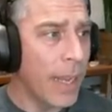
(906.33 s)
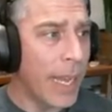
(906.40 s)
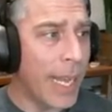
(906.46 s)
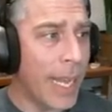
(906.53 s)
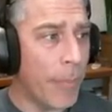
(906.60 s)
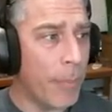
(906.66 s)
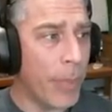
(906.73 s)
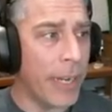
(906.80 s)

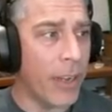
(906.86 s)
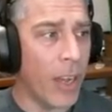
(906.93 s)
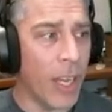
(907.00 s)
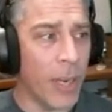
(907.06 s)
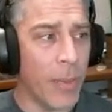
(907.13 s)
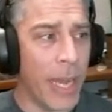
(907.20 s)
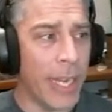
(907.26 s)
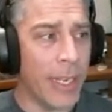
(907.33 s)
but it
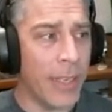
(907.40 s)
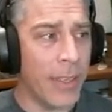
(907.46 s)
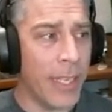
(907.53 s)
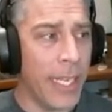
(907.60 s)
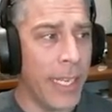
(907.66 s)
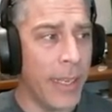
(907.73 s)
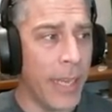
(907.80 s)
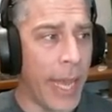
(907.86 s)

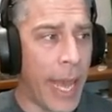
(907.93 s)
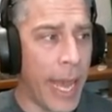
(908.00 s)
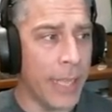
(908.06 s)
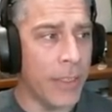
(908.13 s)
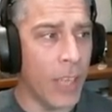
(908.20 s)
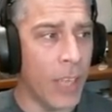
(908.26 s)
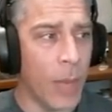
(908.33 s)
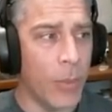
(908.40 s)
automatically
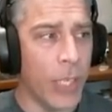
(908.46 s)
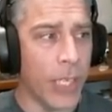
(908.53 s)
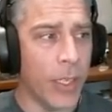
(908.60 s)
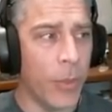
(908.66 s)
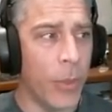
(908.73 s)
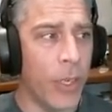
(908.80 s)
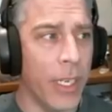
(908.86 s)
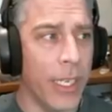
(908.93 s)
adds object
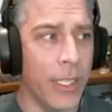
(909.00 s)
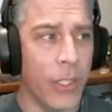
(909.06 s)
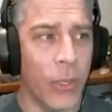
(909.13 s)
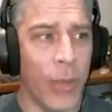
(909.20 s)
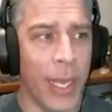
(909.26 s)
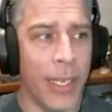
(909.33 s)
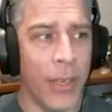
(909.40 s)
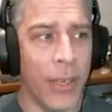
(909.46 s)
immunities to
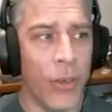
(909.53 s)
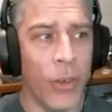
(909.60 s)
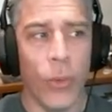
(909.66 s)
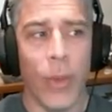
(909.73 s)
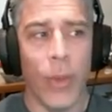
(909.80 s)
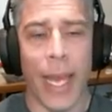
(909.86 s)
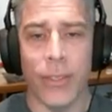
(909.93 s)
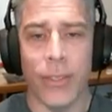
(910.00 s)
any new
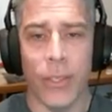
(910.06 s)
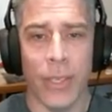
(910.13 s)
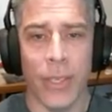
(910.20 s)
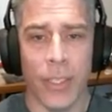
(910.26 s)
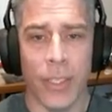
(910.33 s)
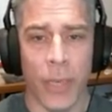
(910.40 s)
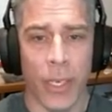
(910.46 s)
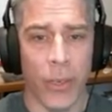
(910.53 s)
hazard
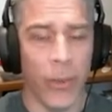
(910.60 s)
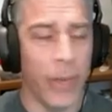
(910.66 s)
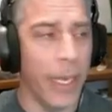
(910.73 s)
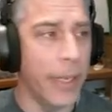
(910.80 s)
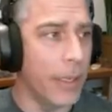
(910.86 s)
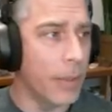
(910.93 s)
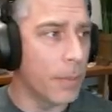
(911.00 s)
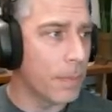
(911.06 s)
that's been
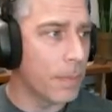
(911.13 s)
created.